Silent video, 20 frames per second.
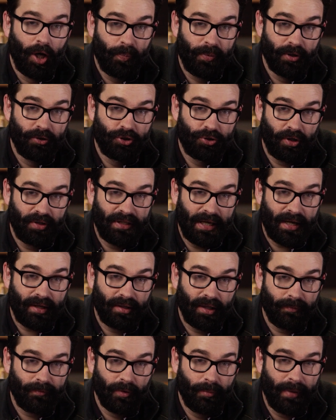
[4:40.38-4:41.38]
I hope you enjoyed that
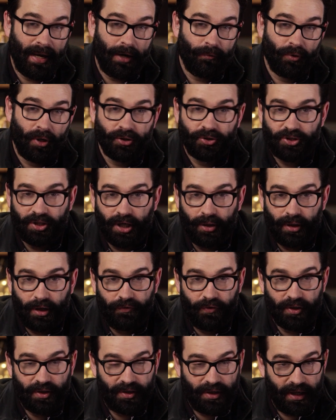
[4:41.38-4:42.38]
clip from The Matt Walsh Show.
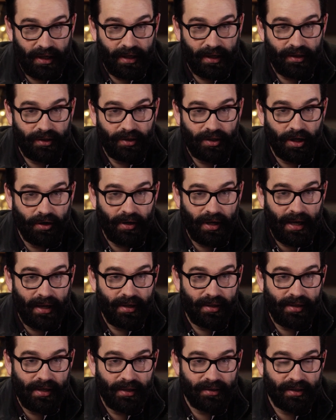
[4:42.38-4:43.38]
If you did, go ahead
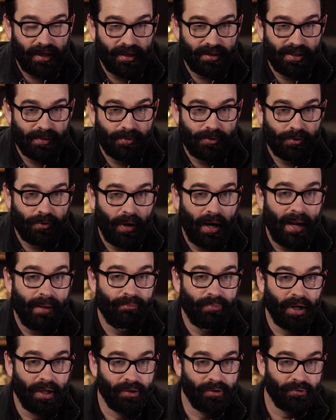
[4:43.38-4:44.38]
and hit that subscribe
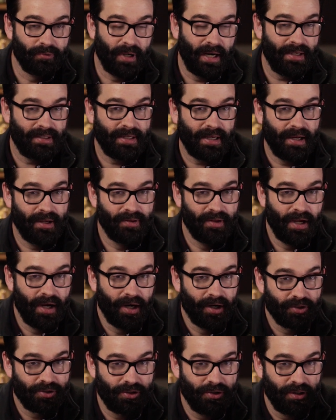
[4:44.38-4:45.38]
button right down
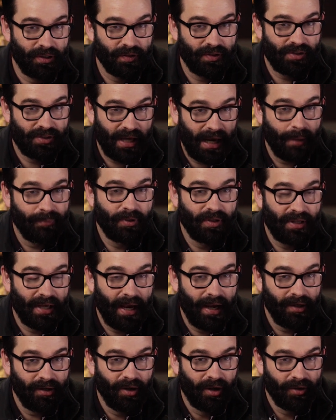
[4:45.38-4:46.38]
there so you can stay up to
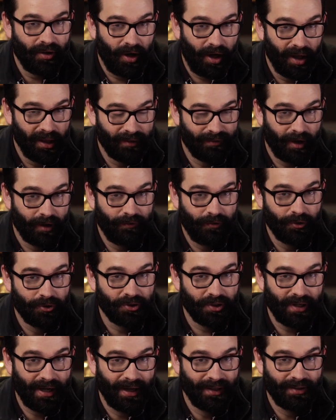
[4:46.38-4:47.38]
date on all of our
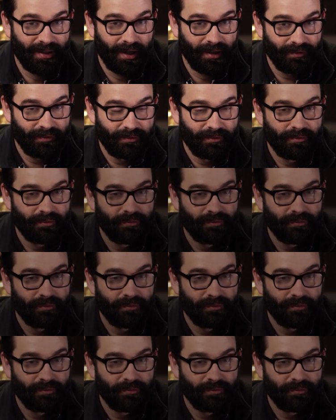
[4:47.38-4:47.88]
future content.